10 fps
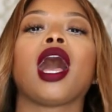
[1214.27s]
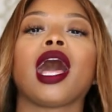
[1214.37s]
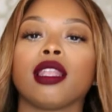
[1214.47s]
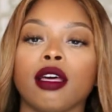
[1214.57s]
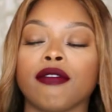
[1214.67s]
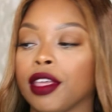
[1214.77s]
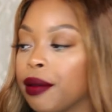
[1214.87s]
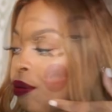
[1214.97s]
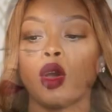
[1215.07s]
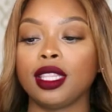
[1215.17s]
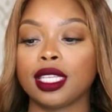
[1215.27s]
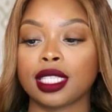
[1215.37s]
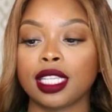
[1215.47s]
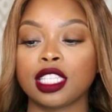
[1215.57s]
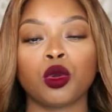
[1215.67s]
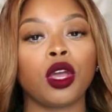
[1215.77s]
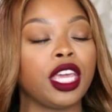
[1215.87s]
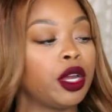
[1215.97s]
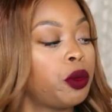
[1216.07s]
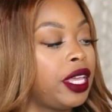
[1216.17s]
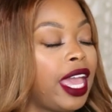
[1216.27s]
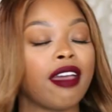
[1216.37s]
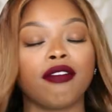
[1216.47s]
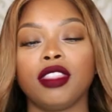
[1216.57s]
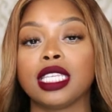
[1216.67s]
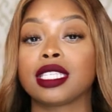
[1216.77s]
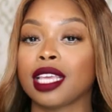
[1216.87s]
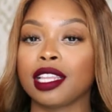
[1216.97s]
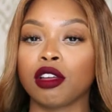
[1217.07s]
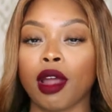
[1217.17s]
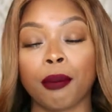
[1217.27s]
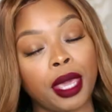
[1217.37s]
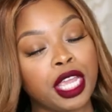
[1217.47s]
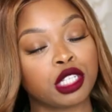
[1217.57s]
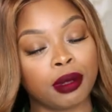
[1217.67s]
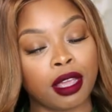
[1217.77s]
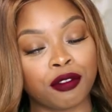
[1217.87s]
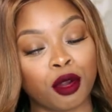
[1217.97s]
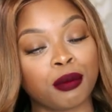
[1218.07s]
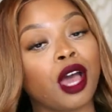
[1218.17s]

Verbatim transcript: I love them. On this list here, we have the Saint Laurent Page platform.